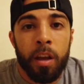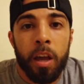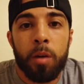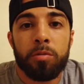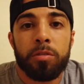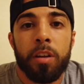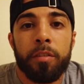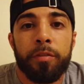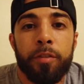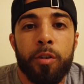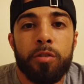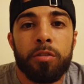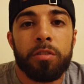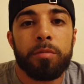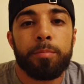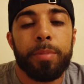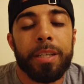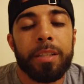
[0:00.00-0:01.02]
Hey, what's up,
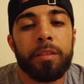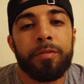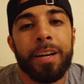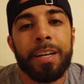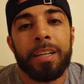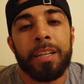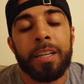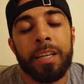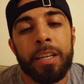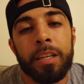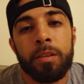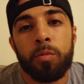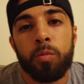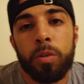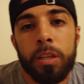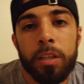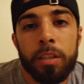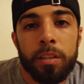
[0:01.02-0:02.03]
folks? Victor back again
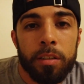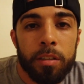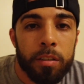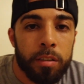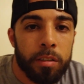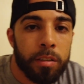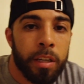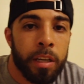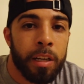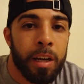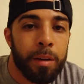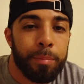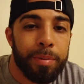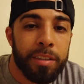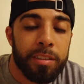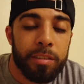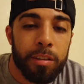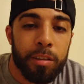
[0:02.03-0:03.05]
with Canine
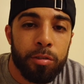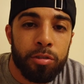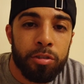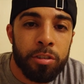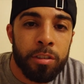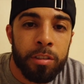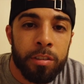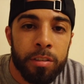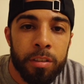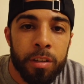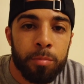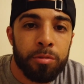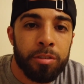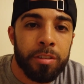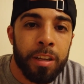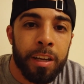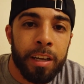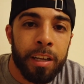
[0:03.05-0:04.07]
Peak Solutions, and I'm
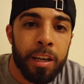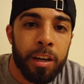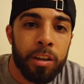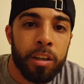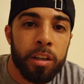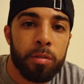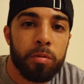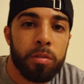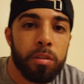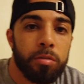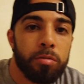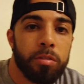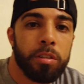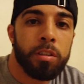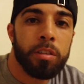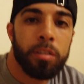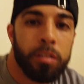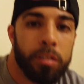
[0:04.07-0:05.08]
just hanging out here with
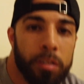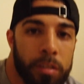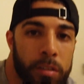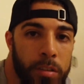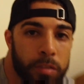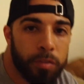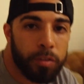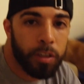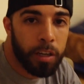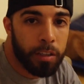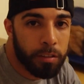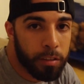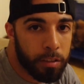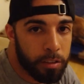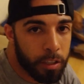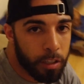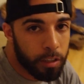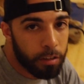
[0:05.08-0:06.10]
Luna. See if you guys
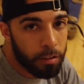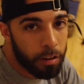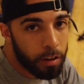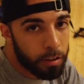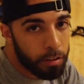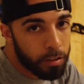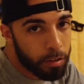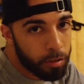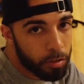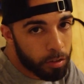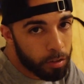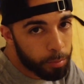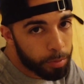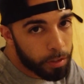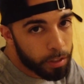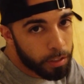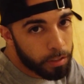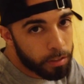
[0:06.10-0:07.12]
can check her out, holding the
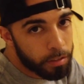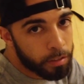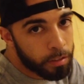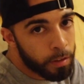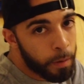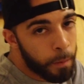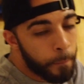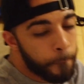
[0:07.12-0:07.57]
place.